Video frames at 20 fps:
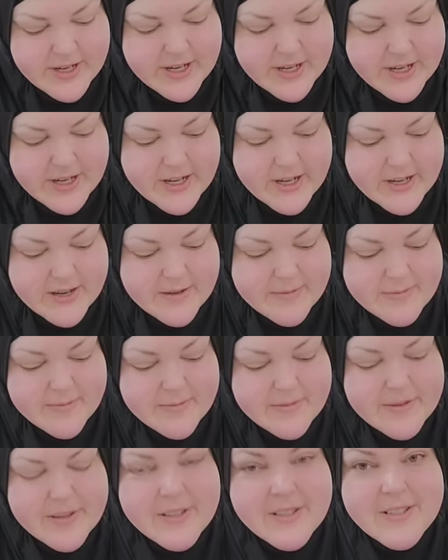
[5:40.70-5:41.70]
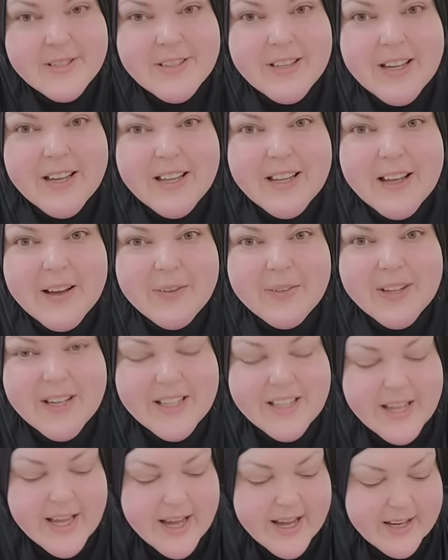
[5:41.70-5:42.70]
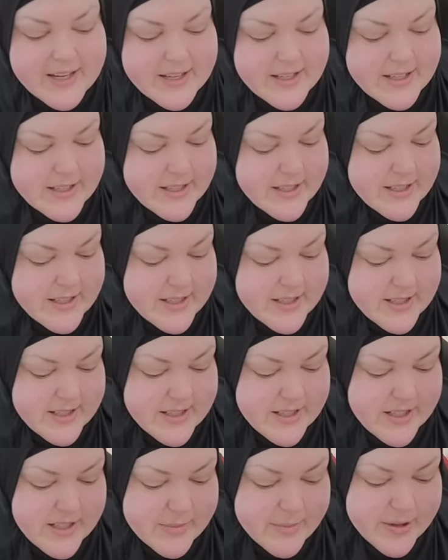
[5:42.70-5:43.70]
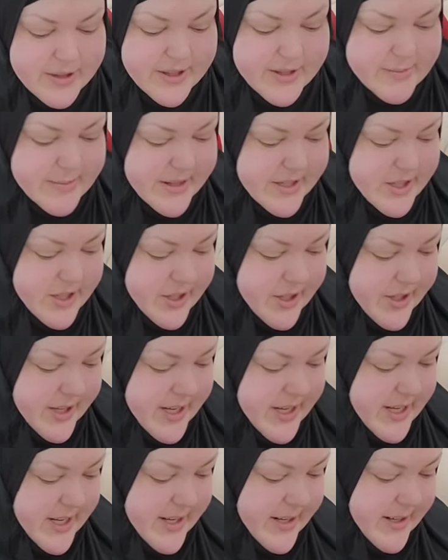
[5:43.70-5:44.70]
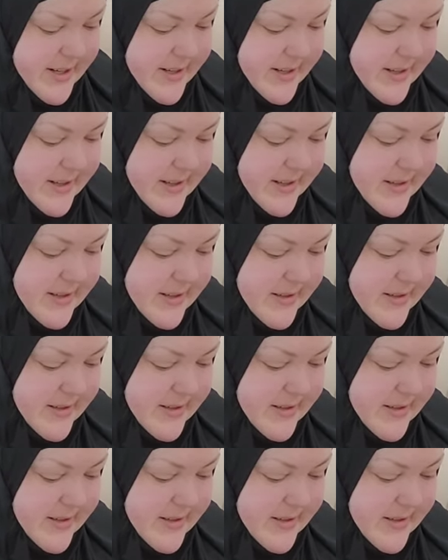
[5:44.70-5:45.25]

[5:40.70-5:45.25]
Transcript: Okay, it's like out like that. I'm gonna put the mixture here.